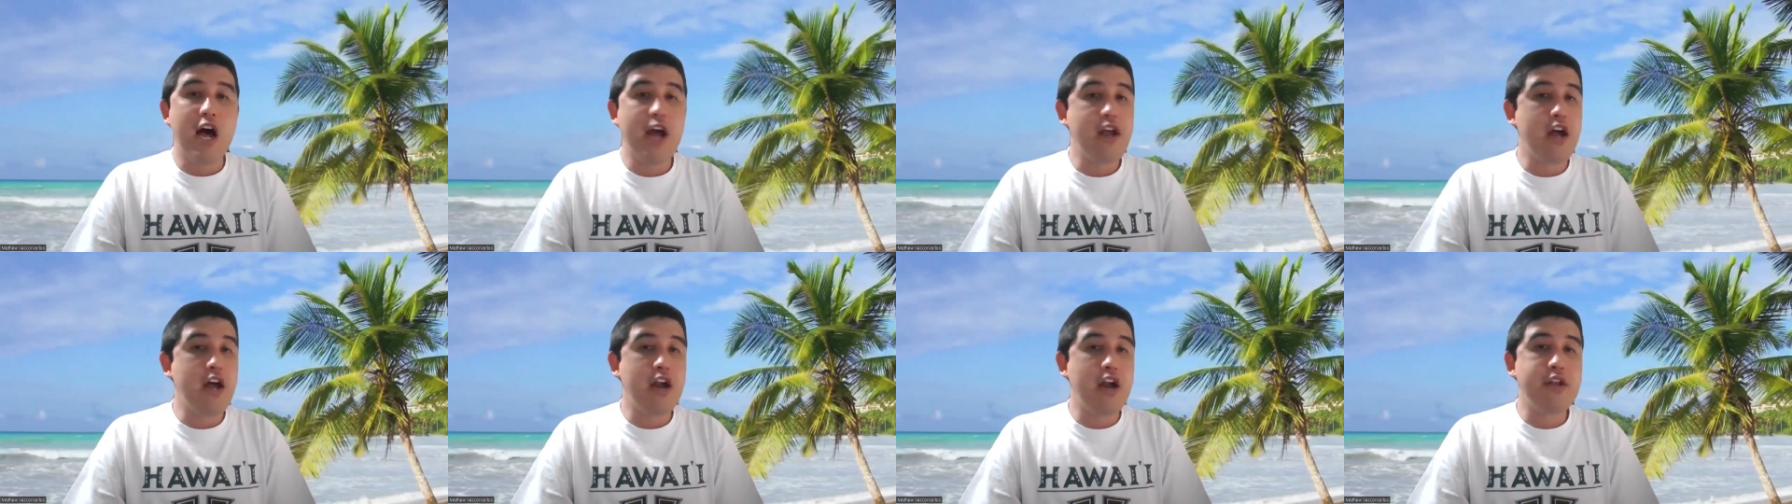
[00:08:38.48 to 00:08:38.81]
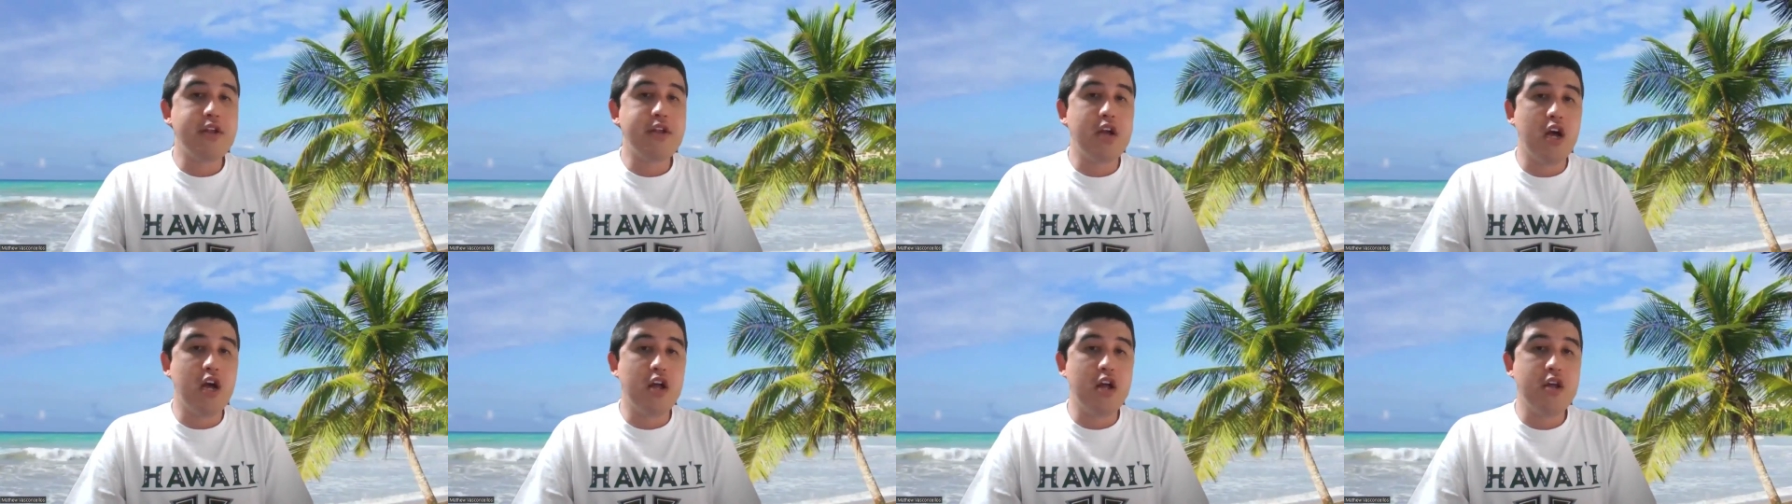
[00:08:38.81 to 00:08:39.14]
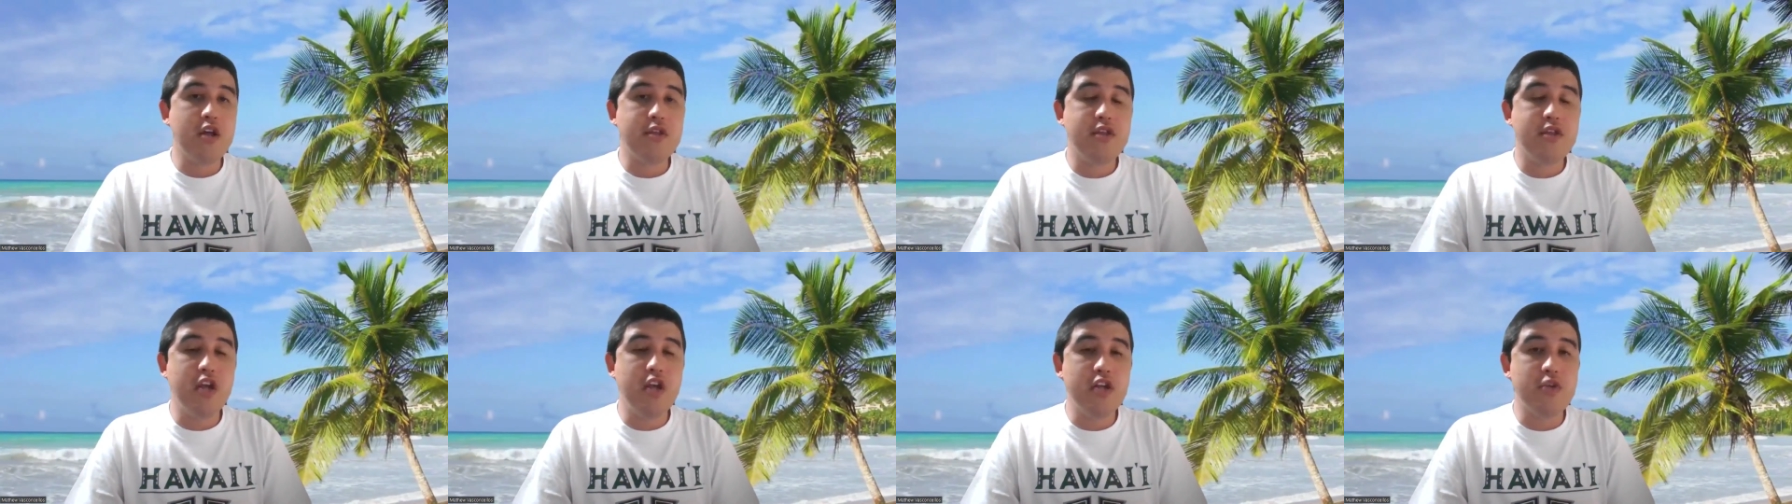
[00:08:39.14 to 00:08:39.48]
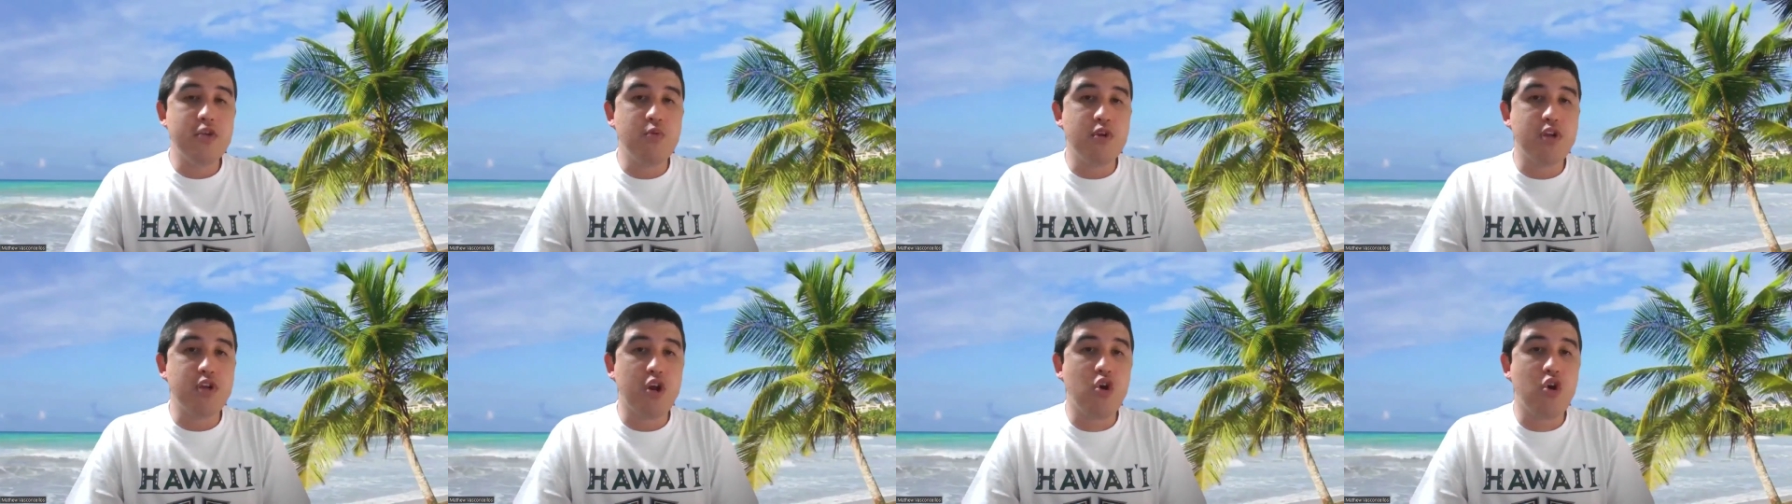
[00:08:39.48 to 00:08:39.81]
Yeah, I got to tell you,
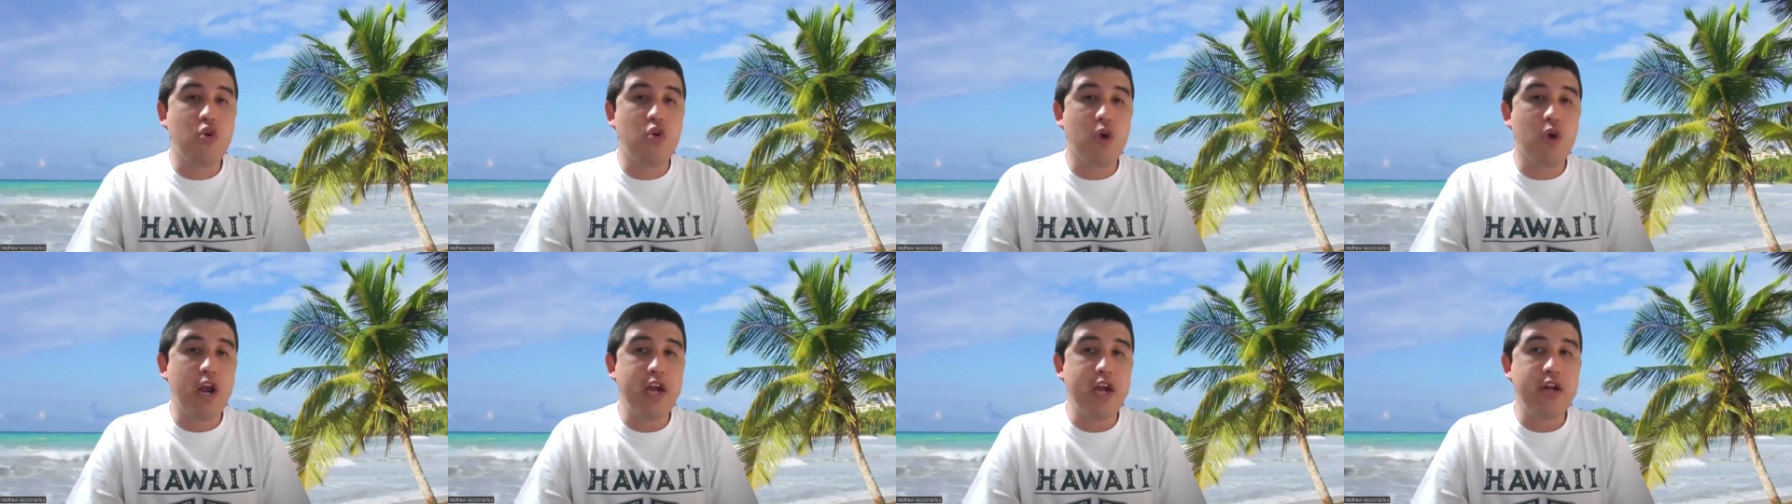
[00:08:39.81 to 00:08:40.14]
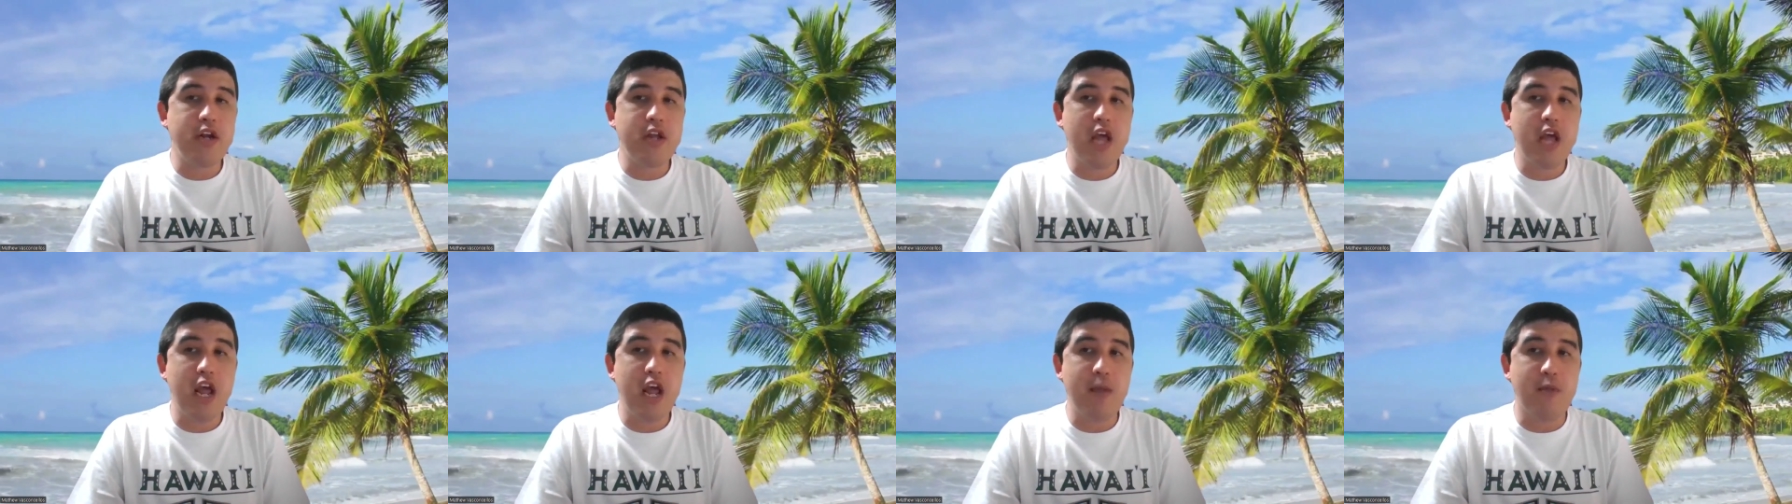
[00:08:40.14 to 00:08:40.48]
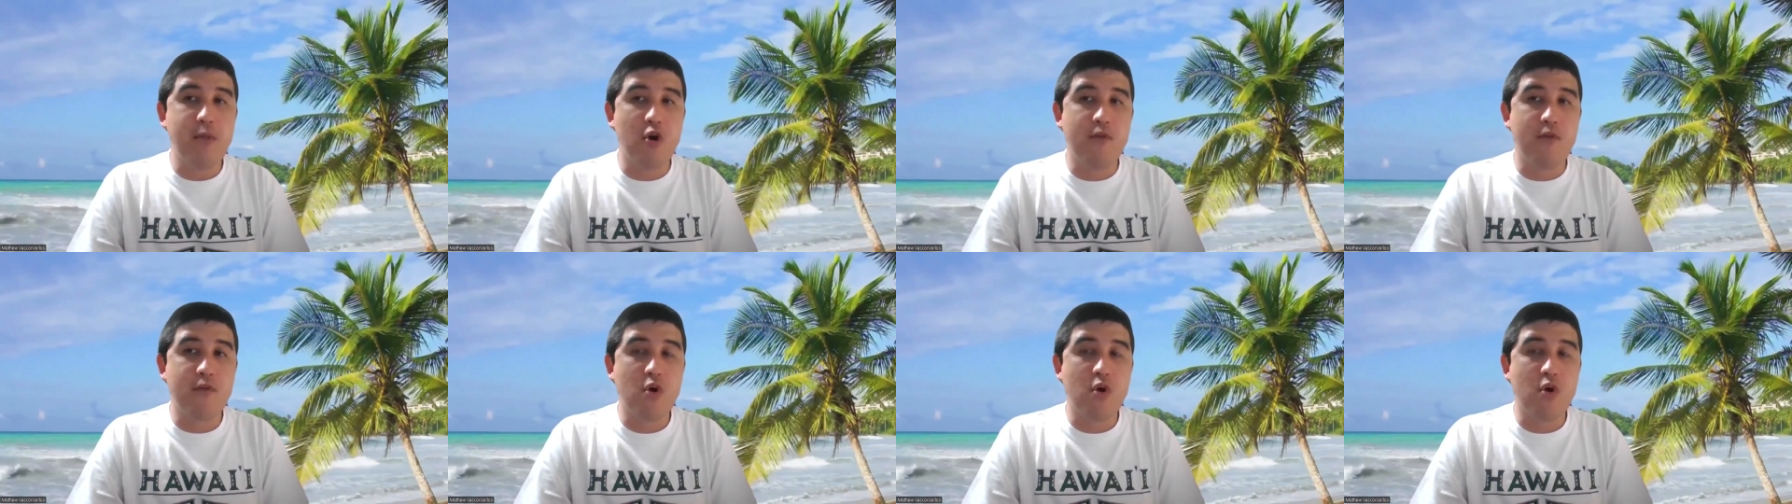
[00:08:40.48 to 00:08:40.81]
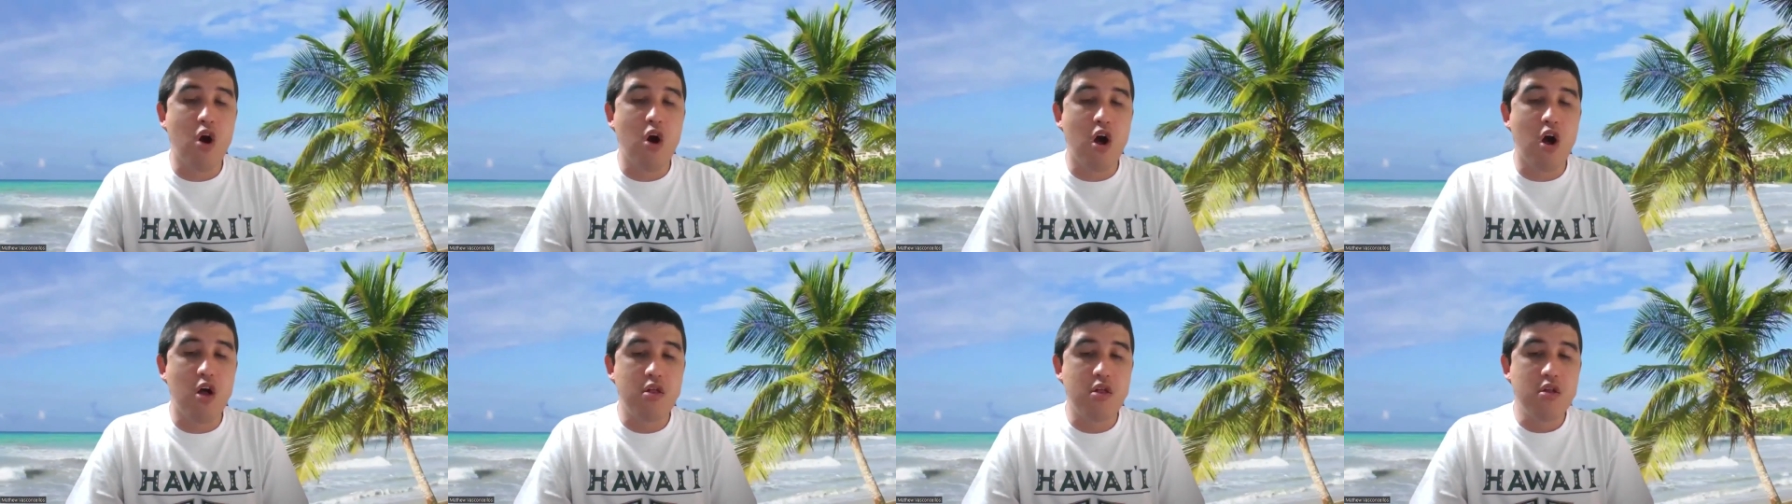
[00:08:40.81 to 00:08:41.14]
this was a great game
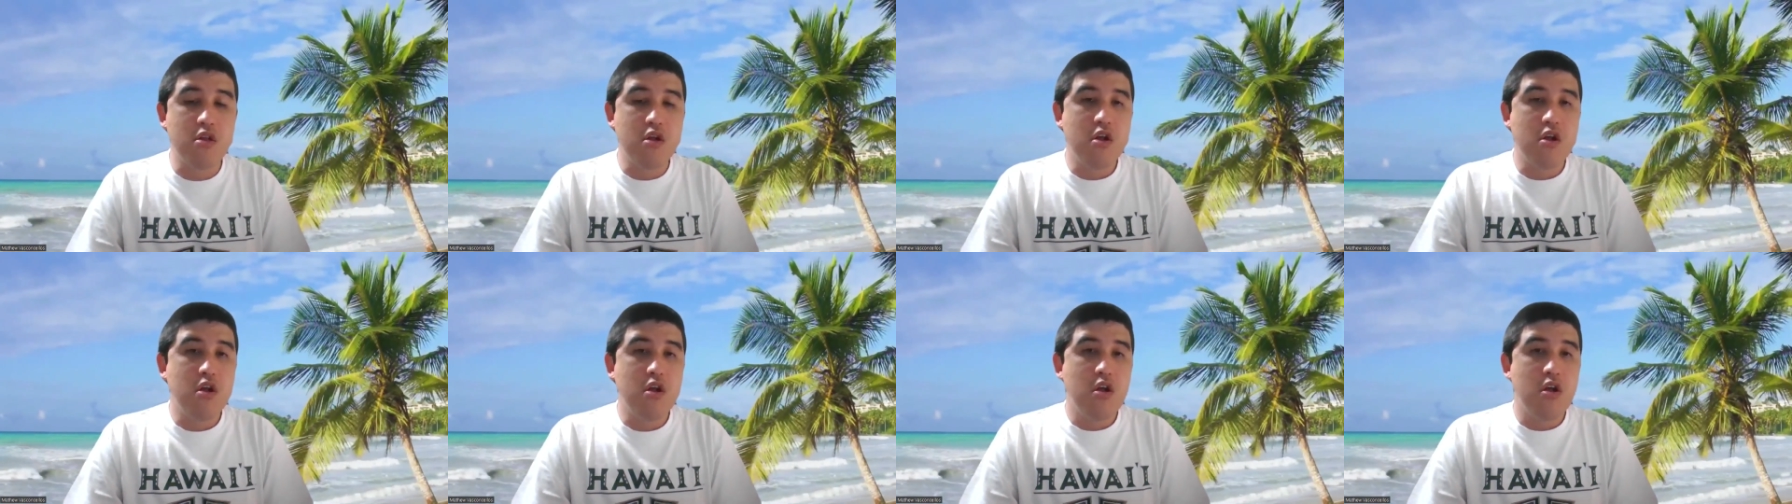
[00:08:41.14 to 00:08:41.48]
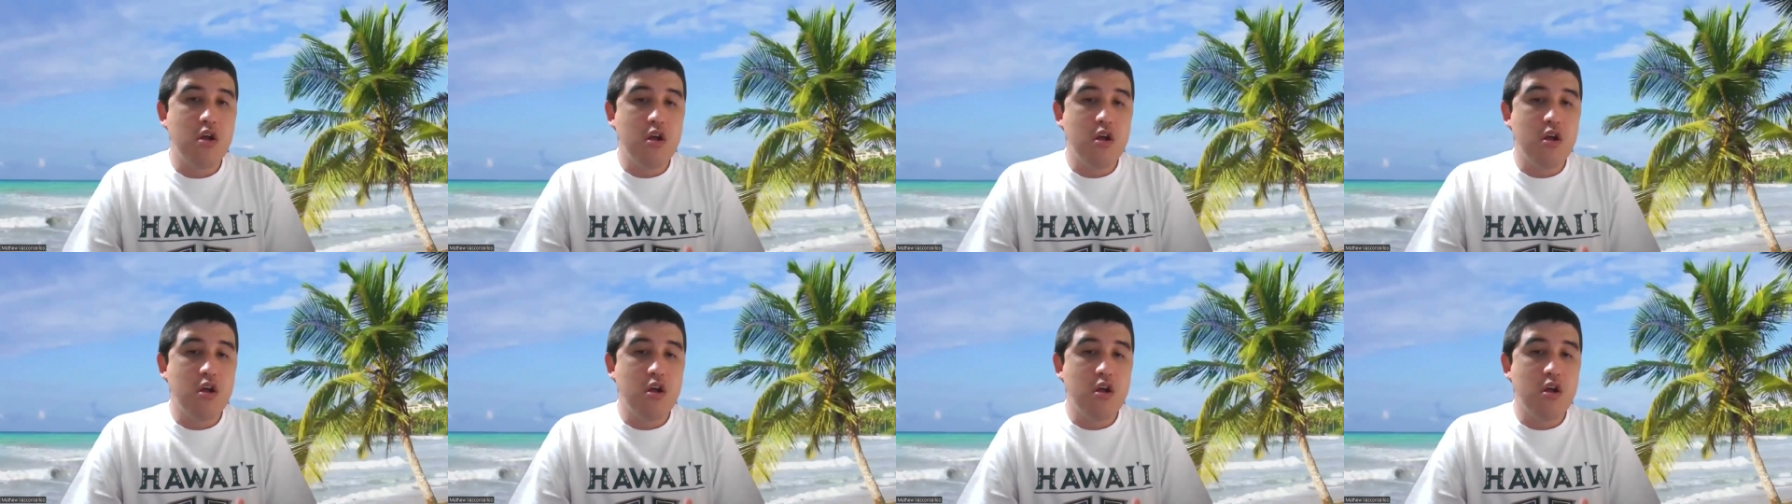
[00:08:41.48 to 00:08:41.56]
overall.